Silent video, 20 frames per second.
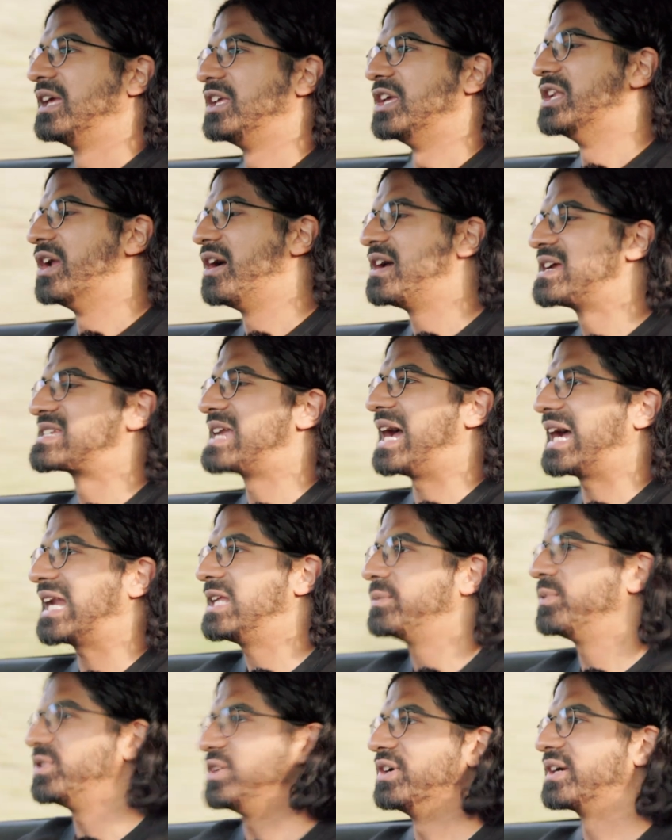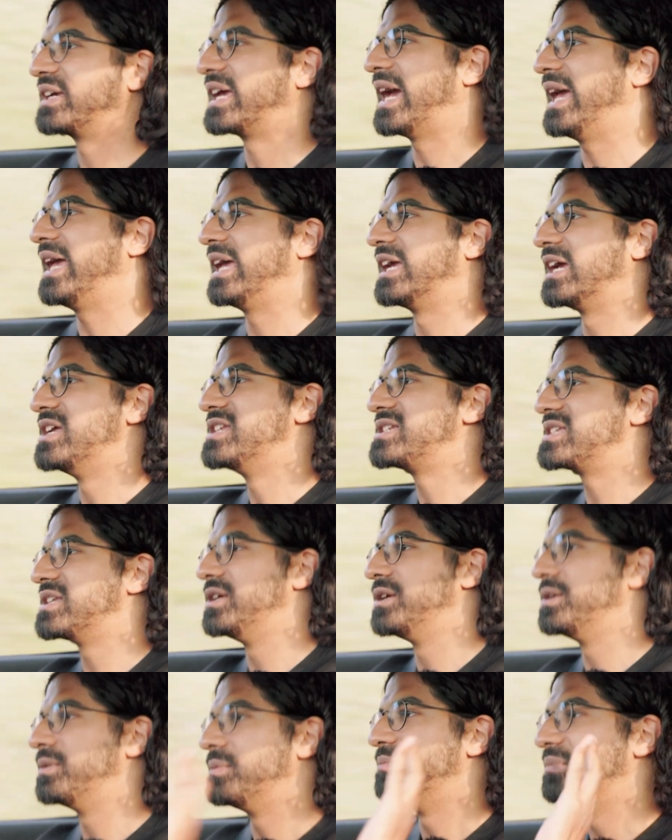You know exactly what you're getting as
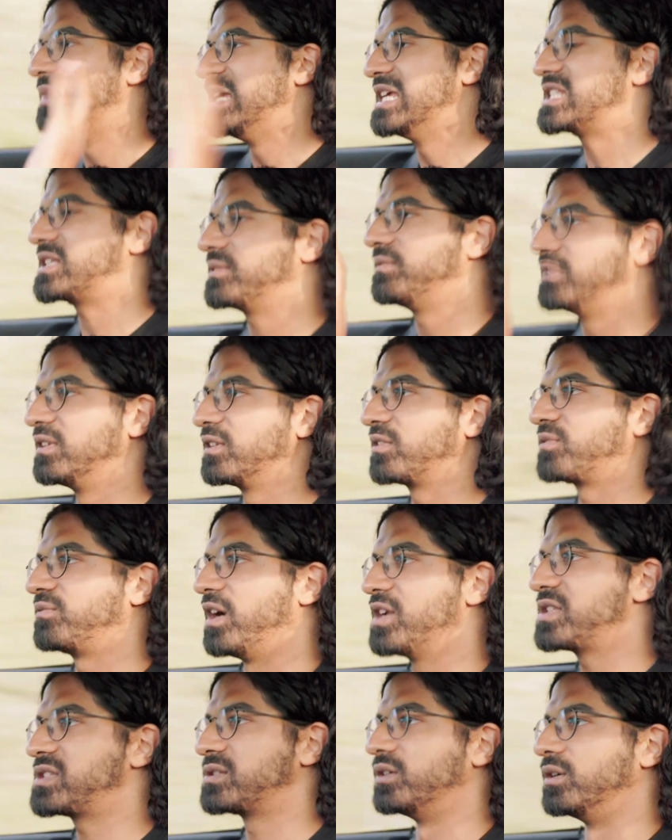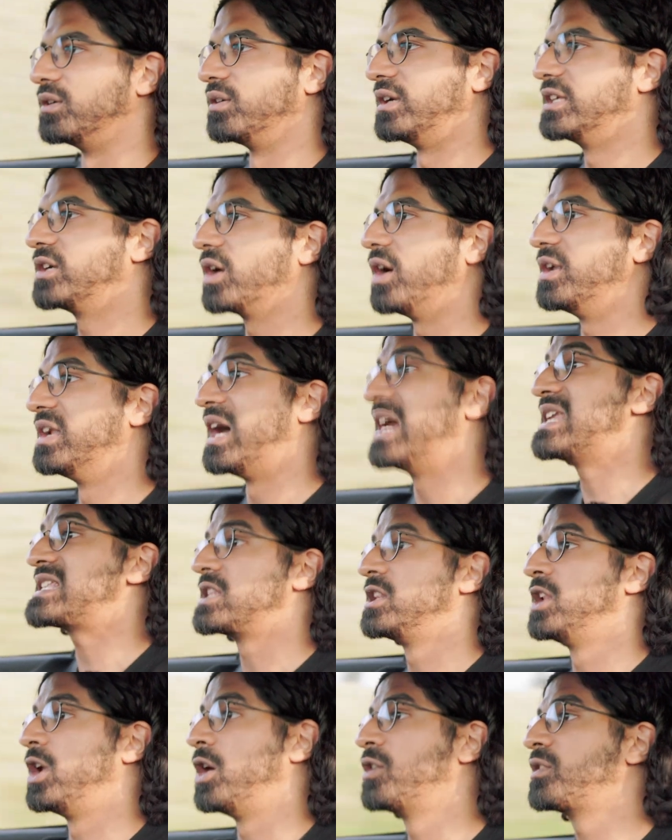you meter in the throttle, and you've got a nice
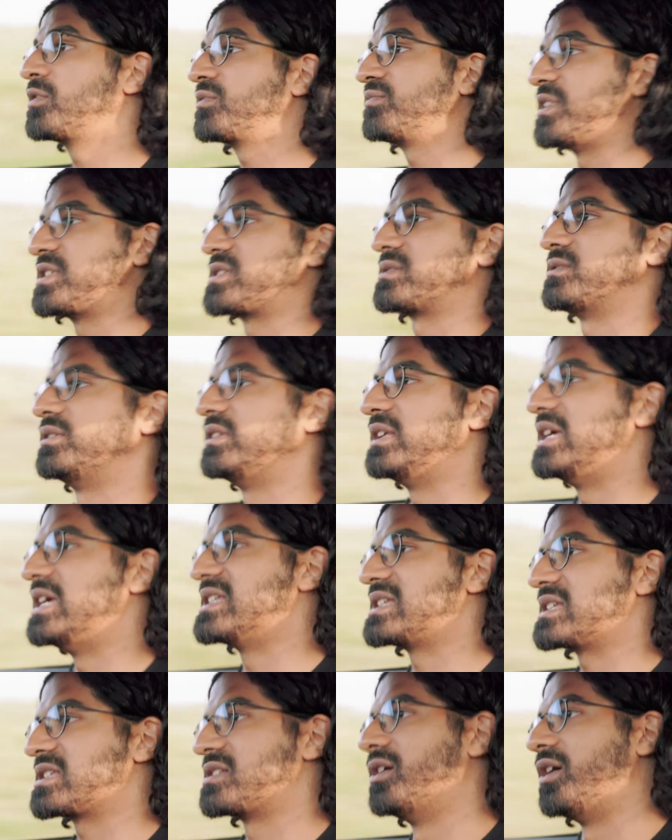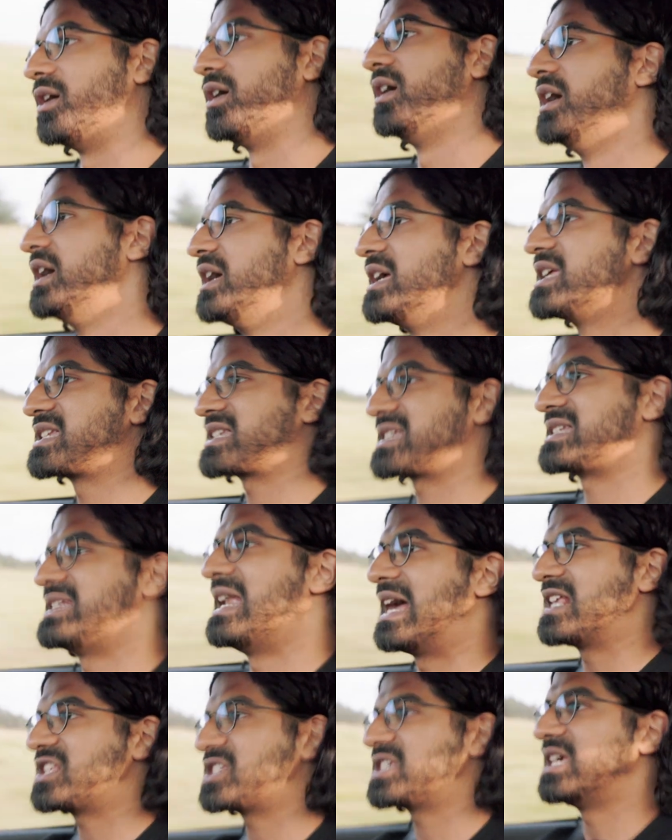long throttle on these. It's not
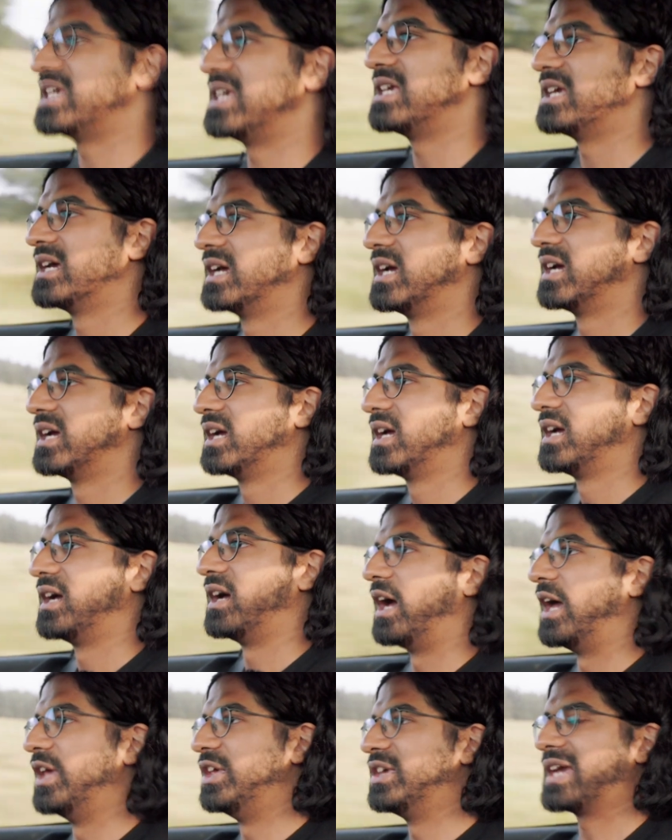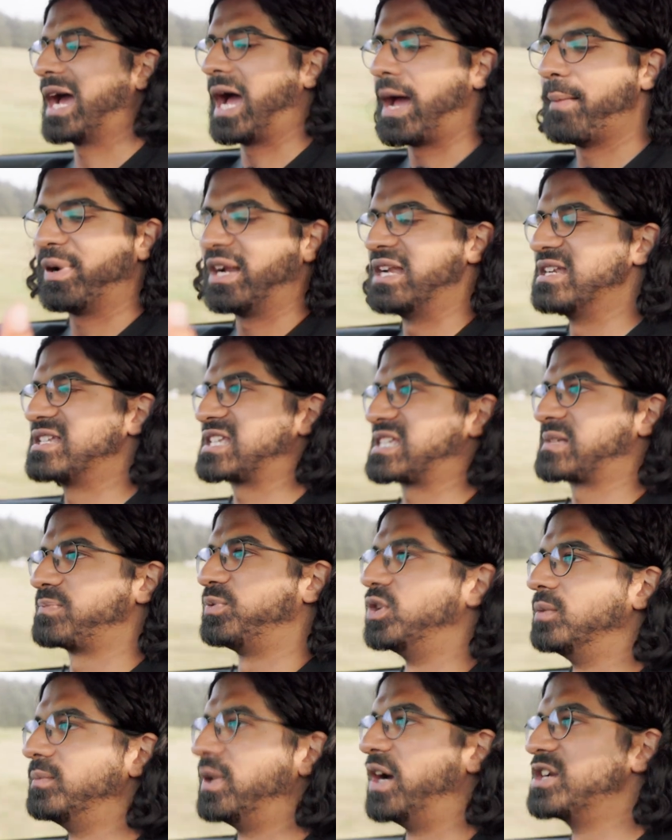snatchy. You can put it into
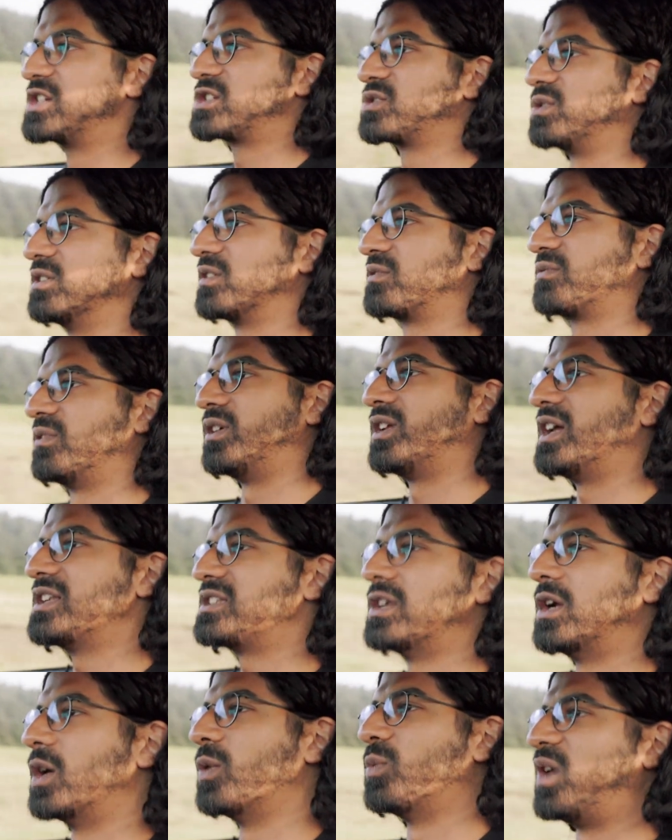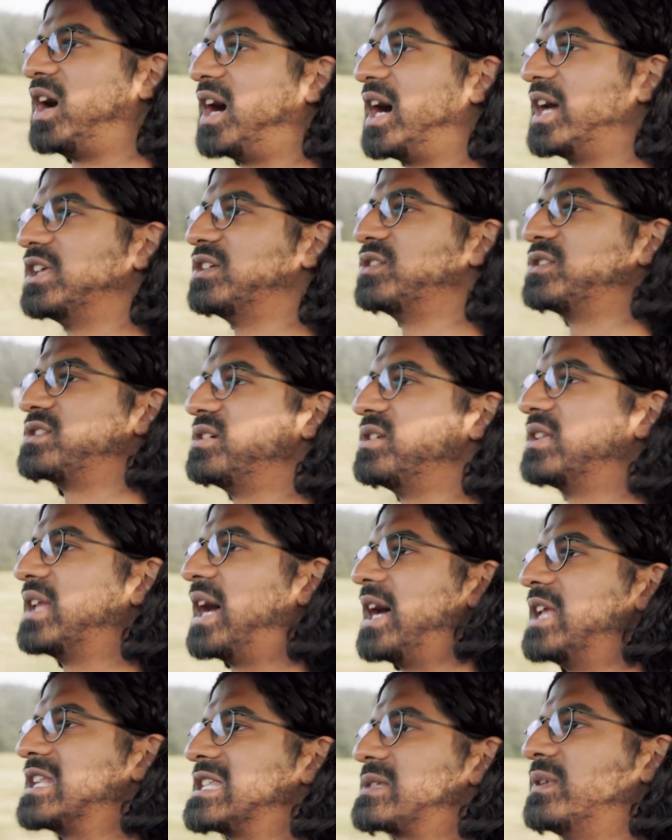sport mode, shorten the throttle. I don't know why you do
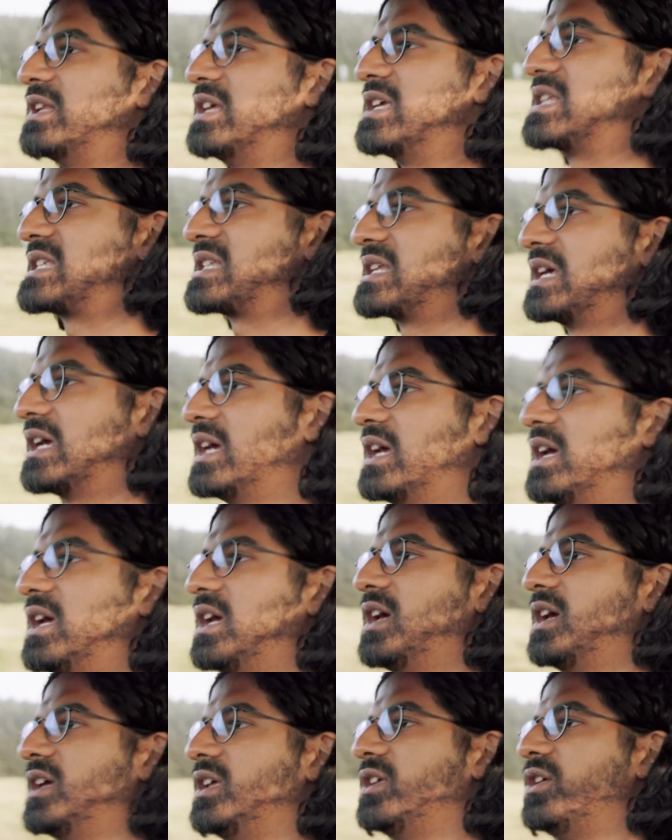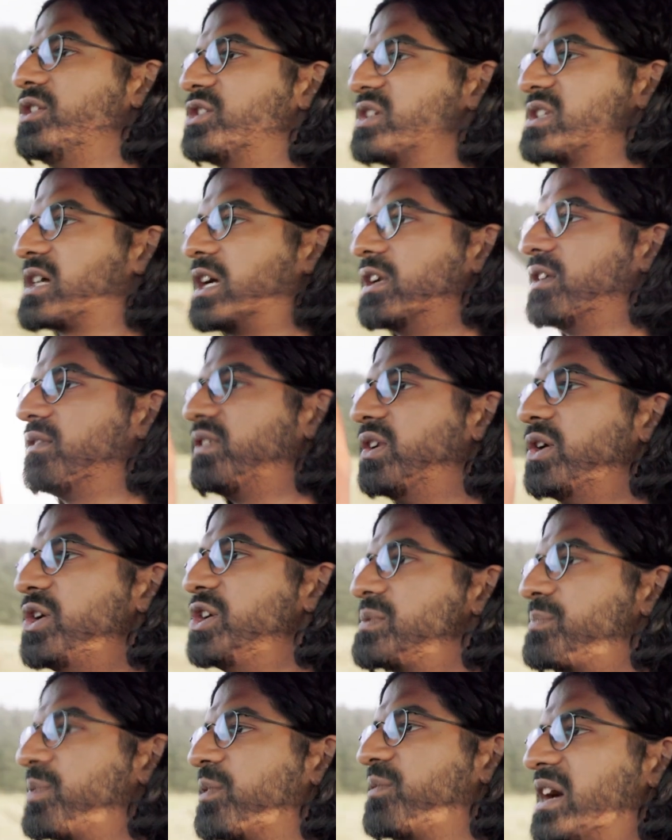that, to be honest. You just kind of
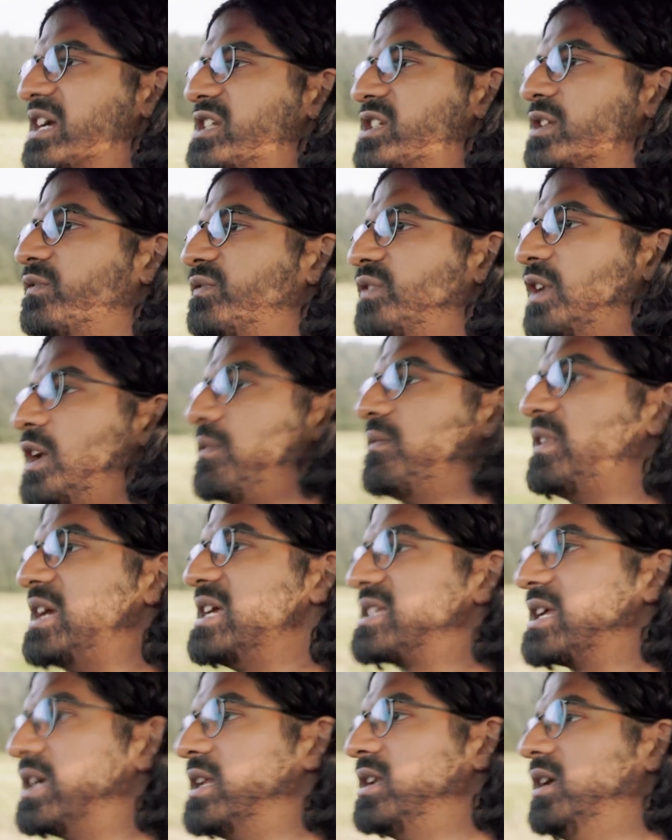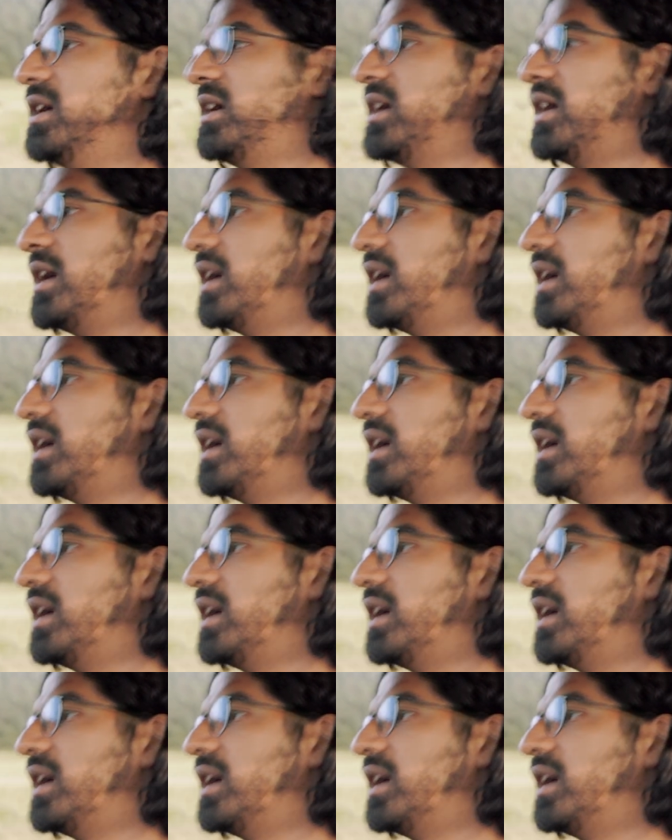lose progression for no reason.